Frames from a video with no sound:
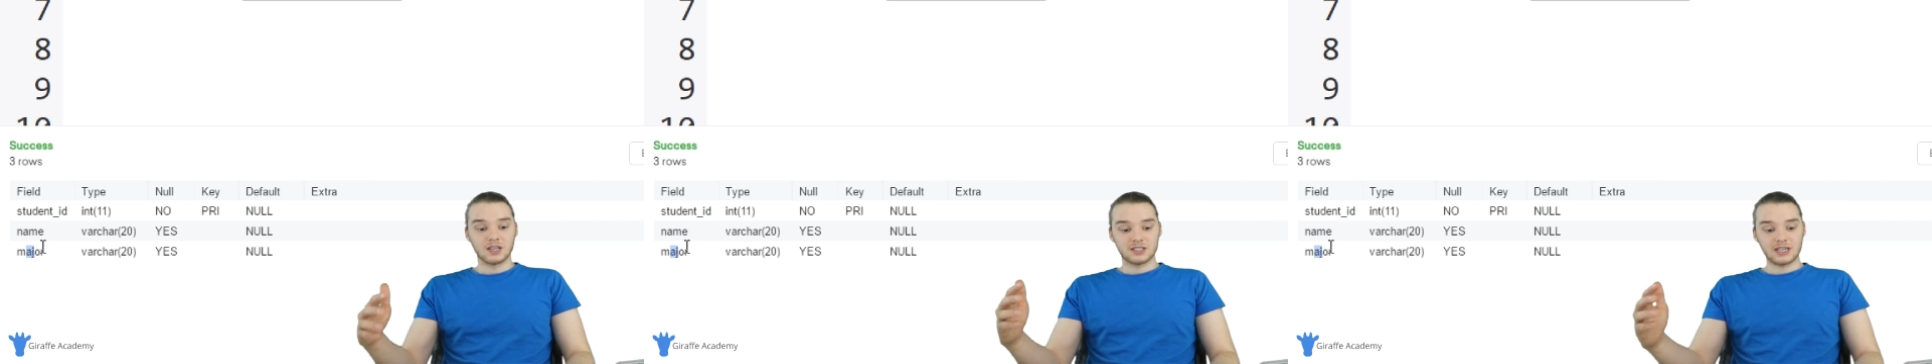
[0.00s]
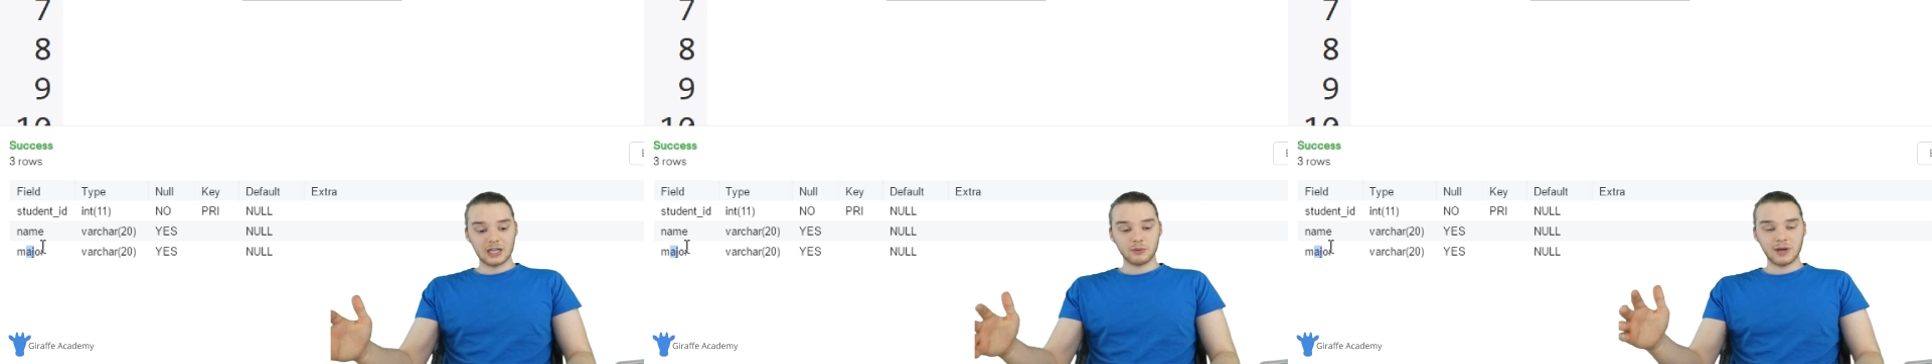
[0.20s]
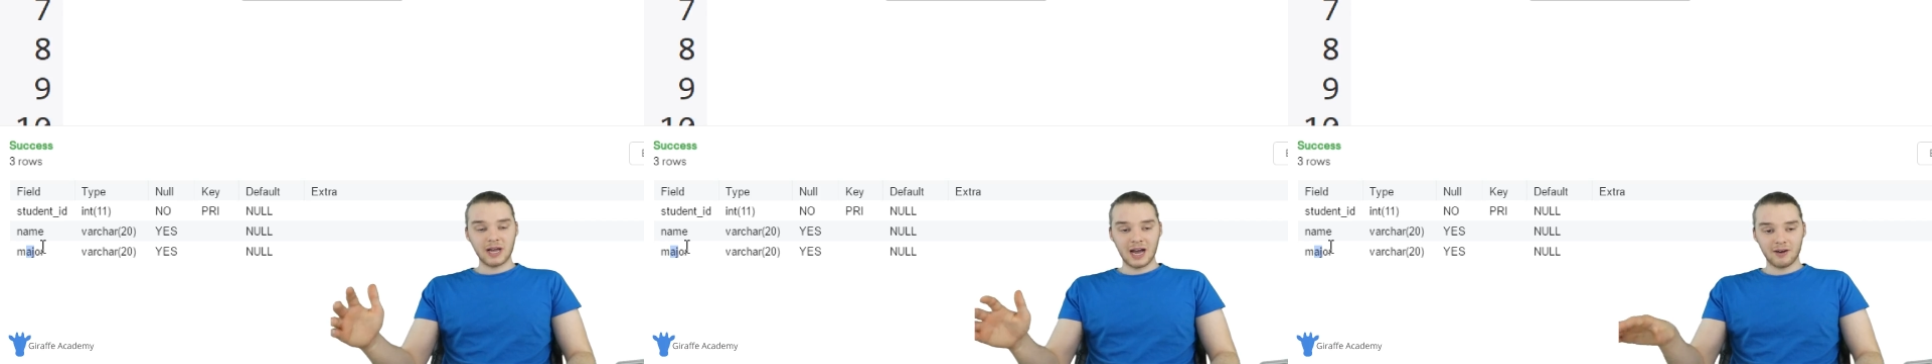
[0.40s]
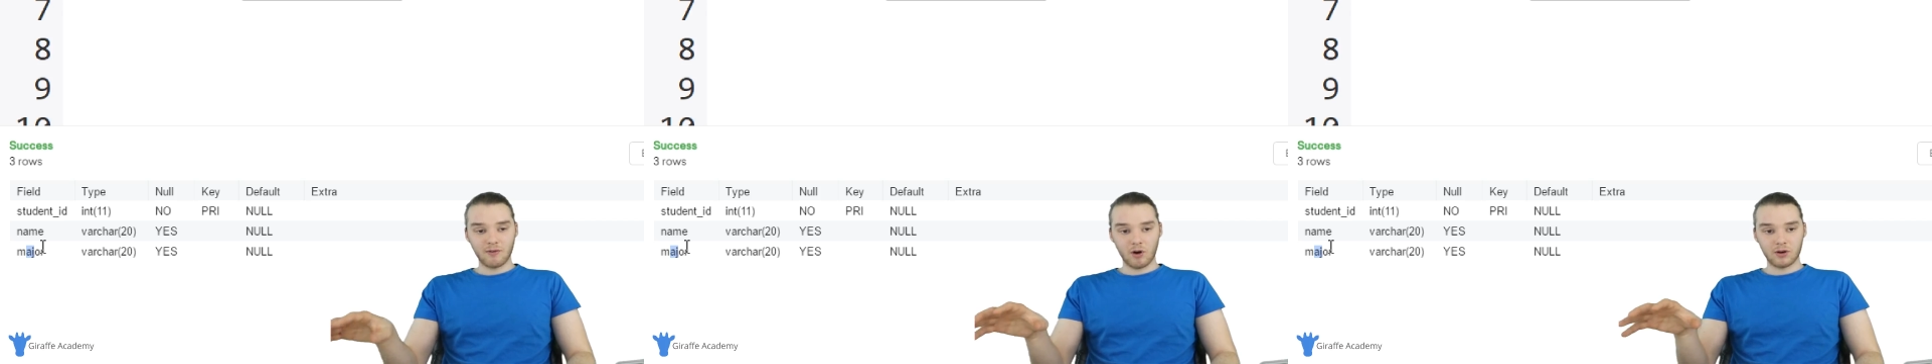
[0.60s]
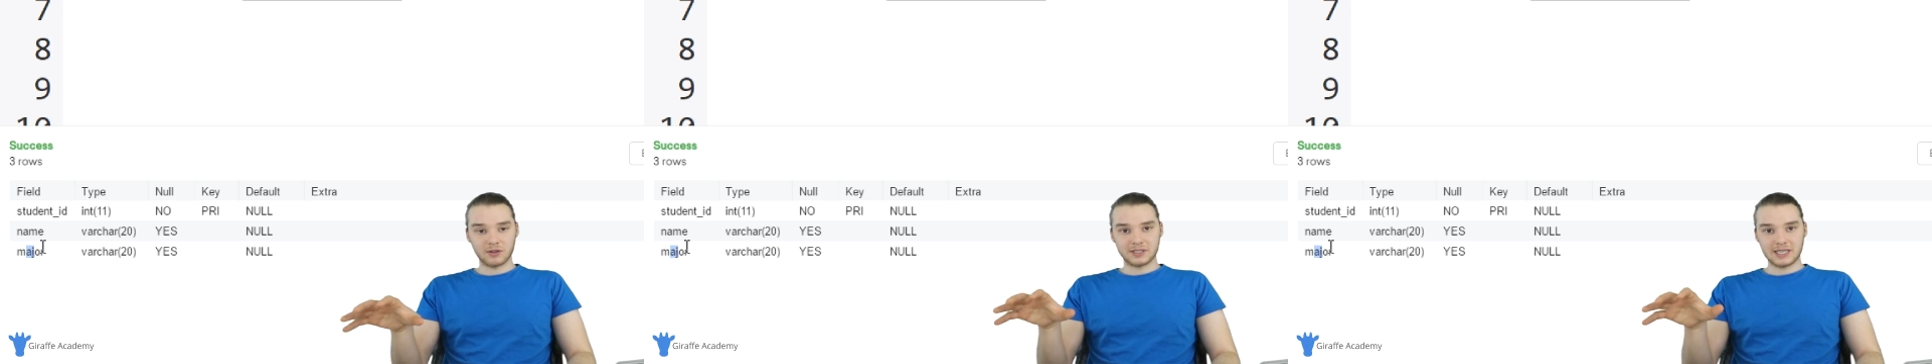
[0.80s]
So now that we
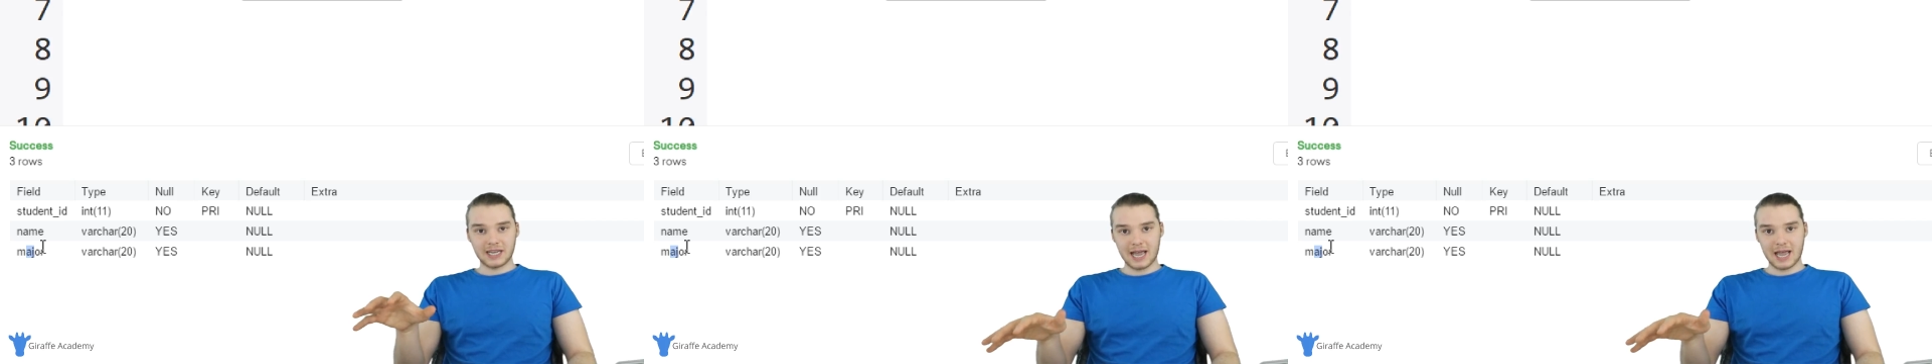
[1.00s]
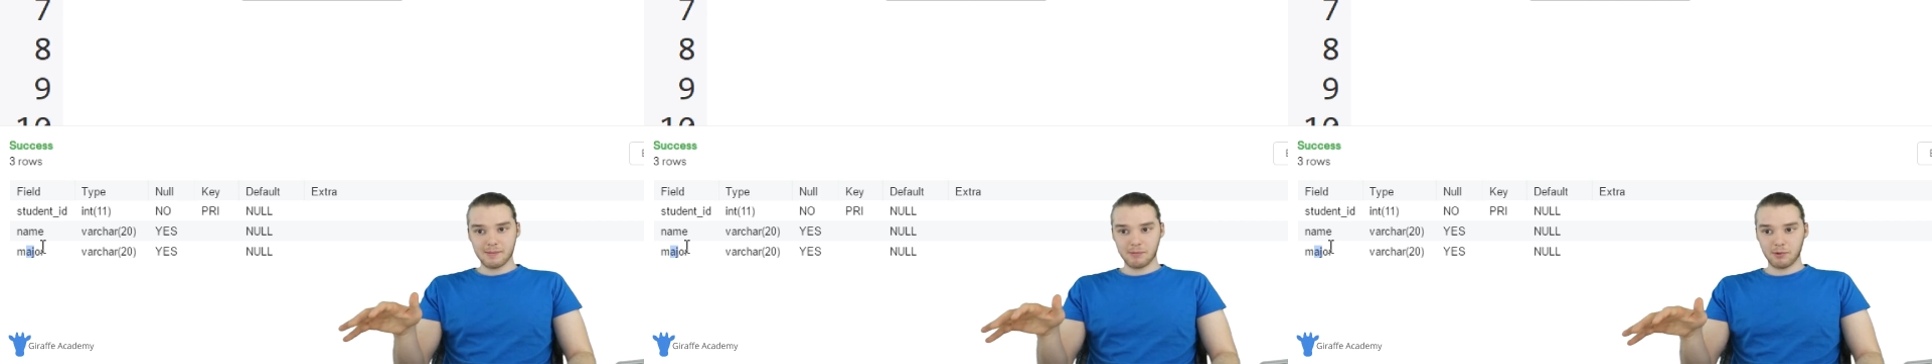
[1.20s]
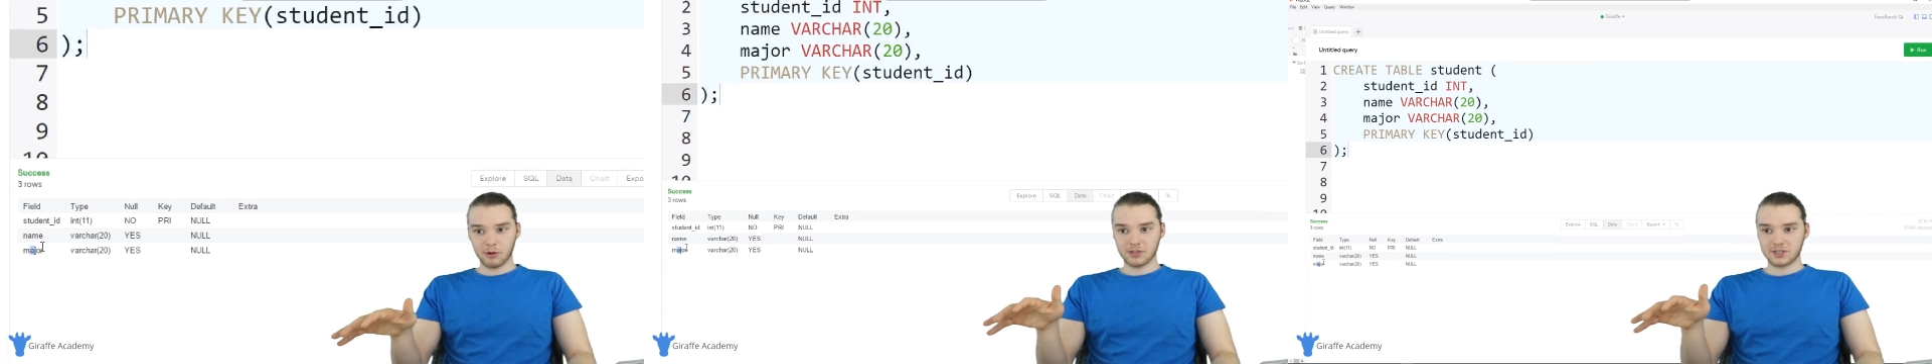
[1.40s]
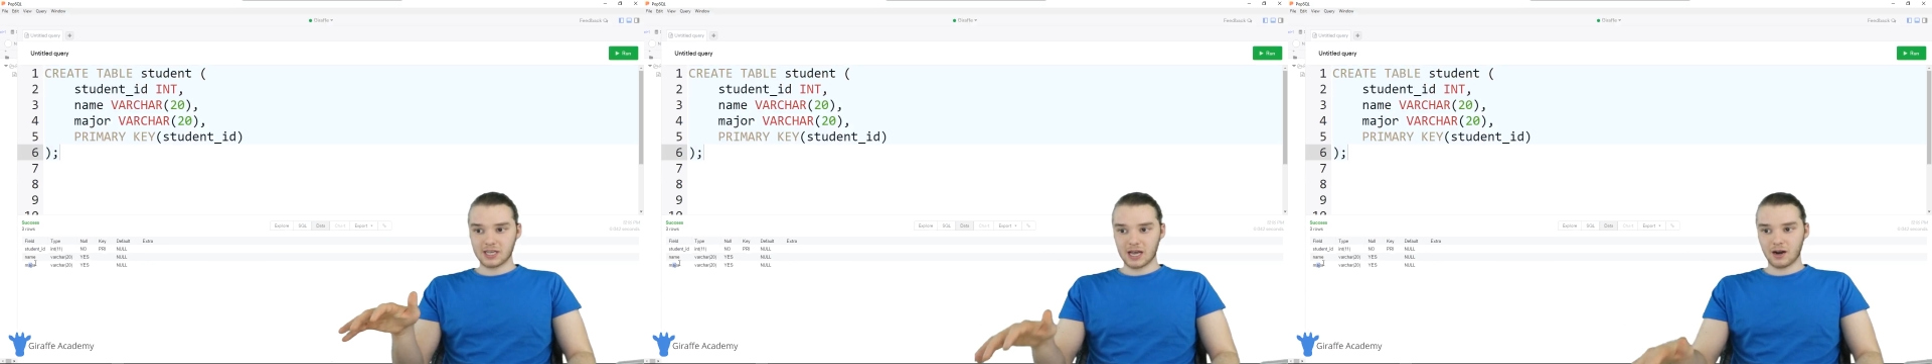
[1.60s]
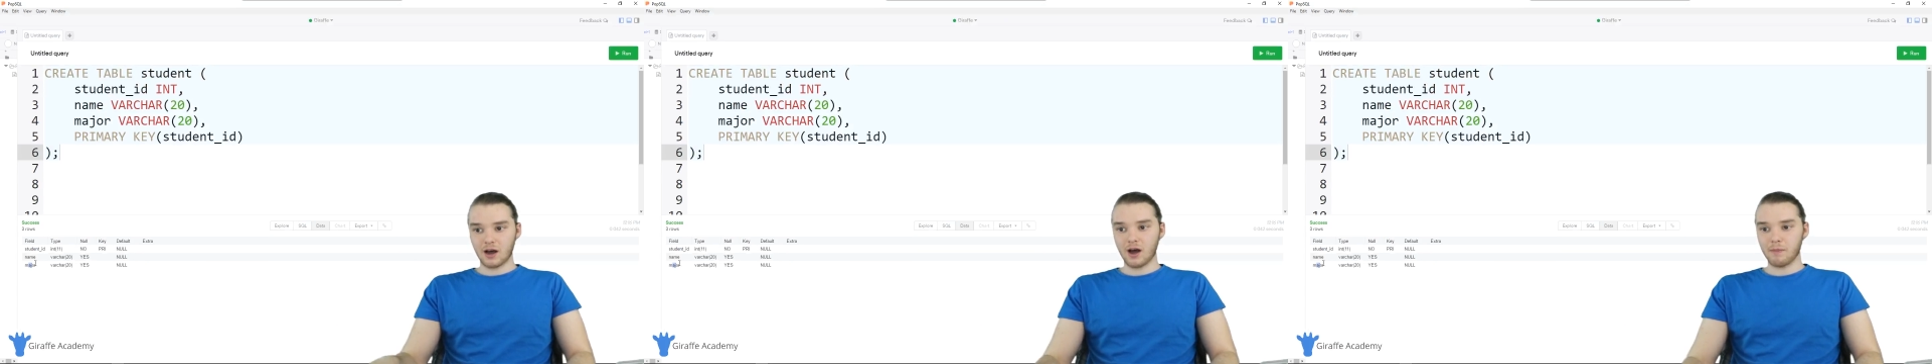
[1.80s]
have our table
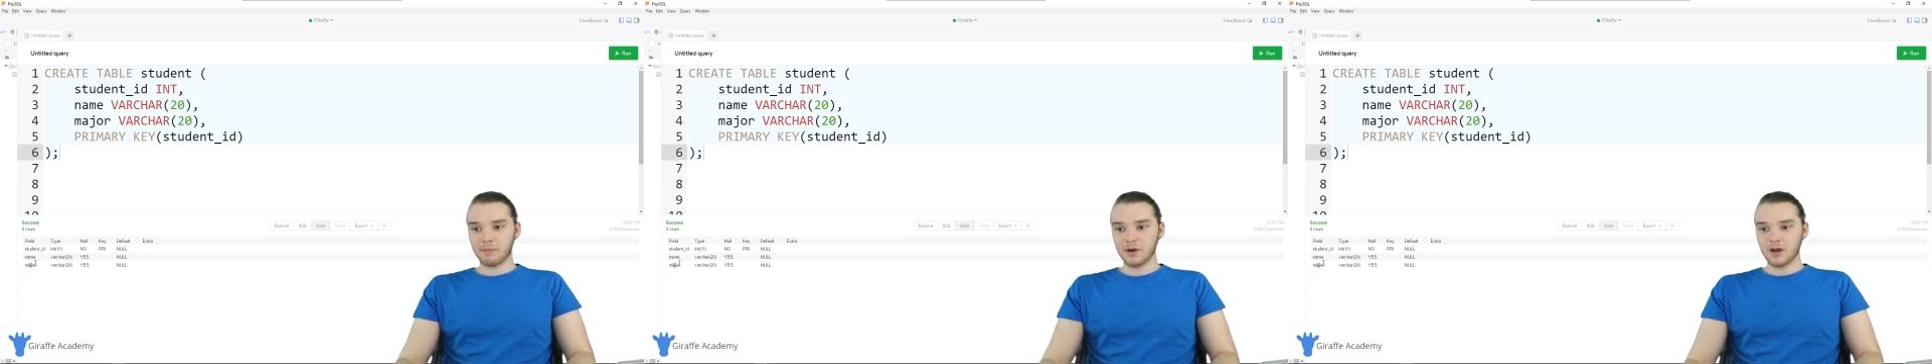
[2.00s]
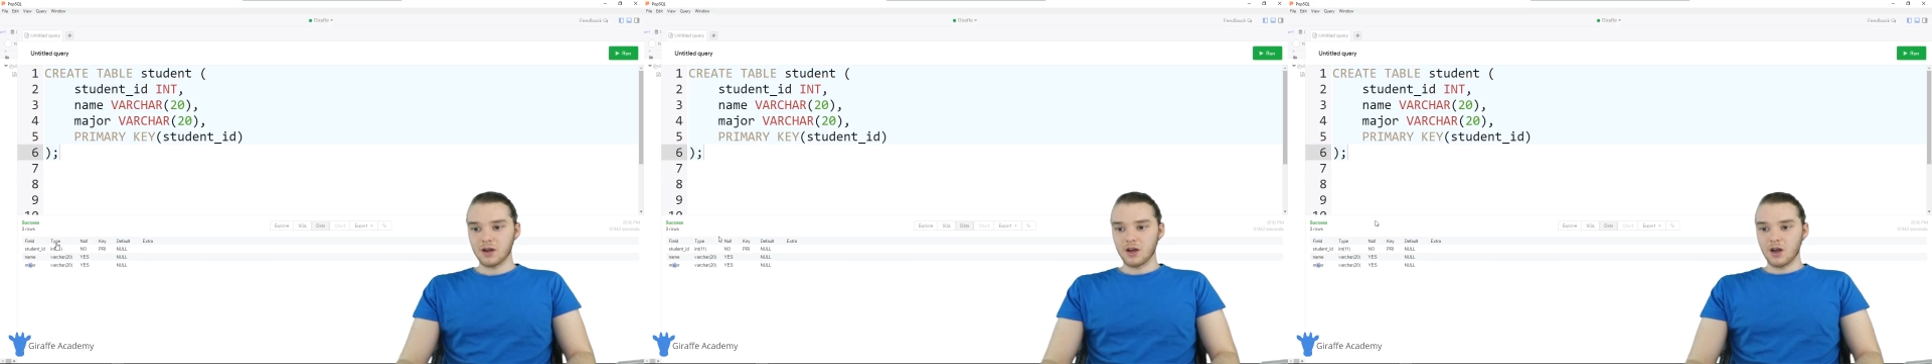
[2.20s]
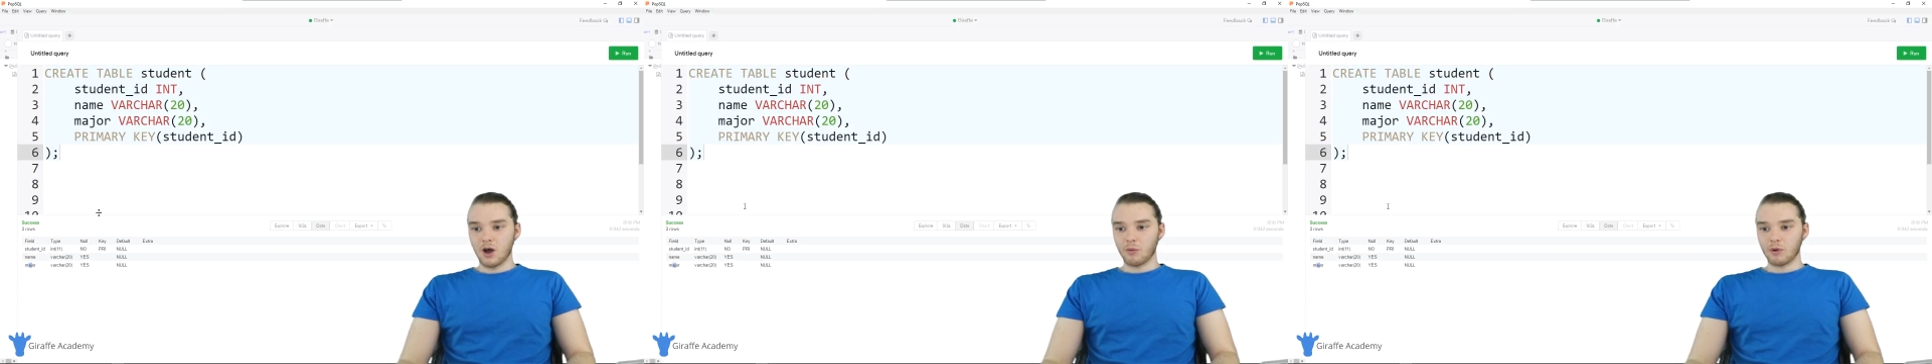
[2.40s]
set up,